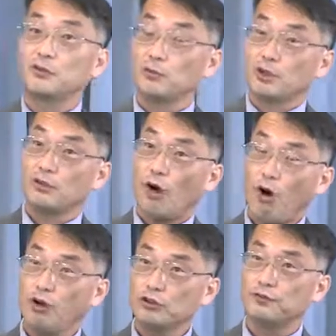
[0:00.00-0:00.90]
we're
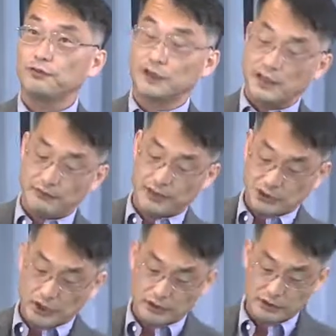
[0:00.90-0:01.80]
called to forgive
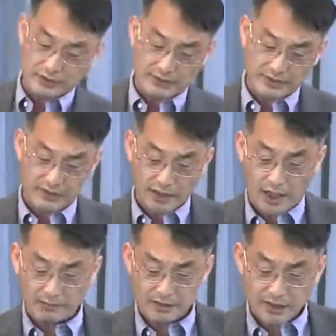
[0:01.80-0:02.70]
each other 70
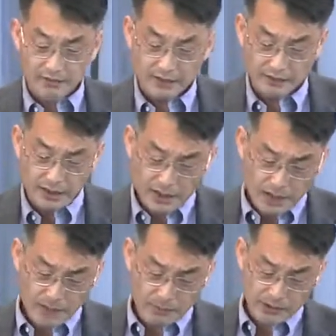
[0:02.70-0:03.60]
times 7
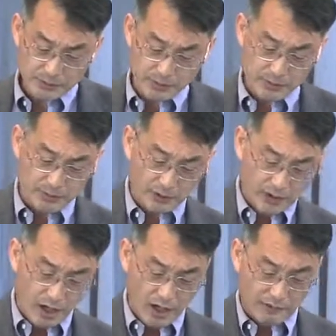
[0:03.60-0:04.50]
how much more will
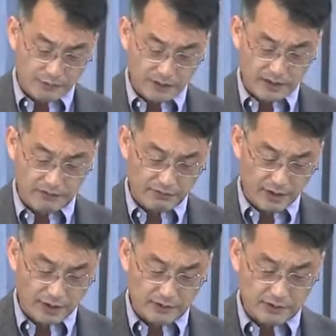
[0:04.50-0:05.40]
god forgive
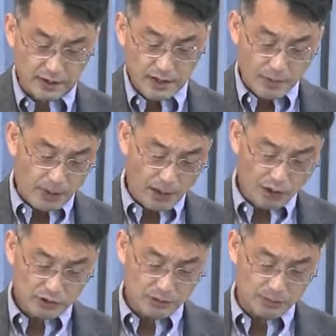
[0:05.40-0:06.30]
us but i
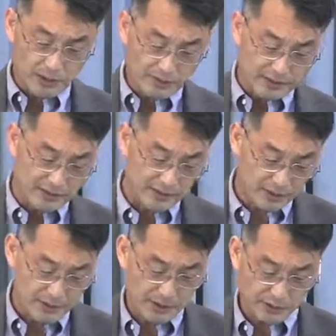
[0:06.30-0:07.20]
also believe there's a
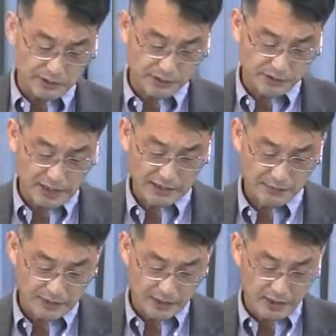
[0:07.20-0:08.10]
limit to his grace
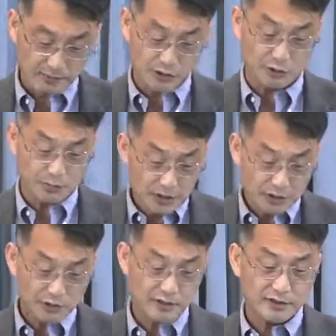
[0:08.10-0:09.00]
when it comes to
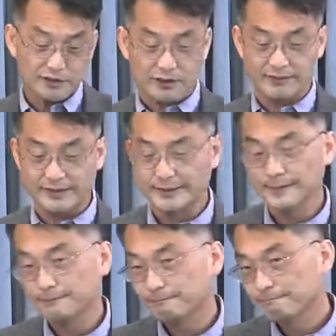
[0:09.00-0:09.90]
ministry and service
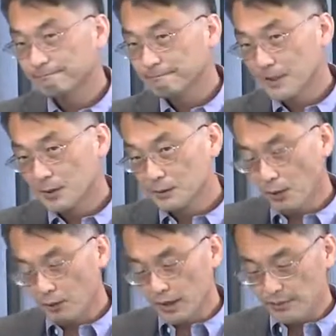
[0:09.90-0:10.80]

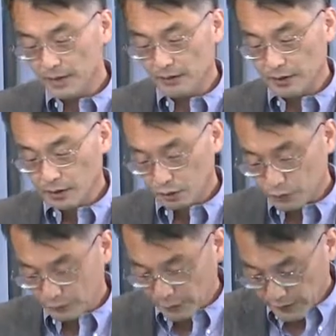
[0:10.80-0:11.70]
no limit
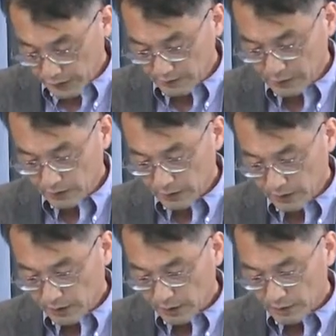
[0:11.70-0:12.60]
to forgiveness
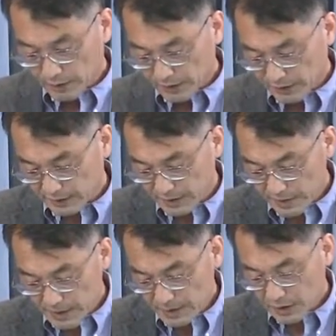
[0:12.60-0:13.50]
but there's a
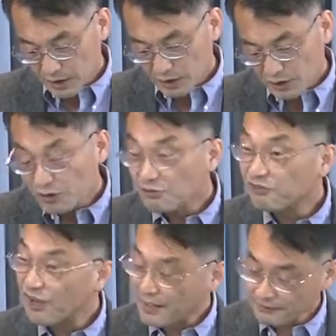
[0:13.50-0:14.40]
limit to
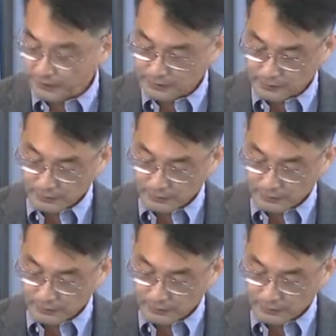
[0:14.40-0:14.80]
favor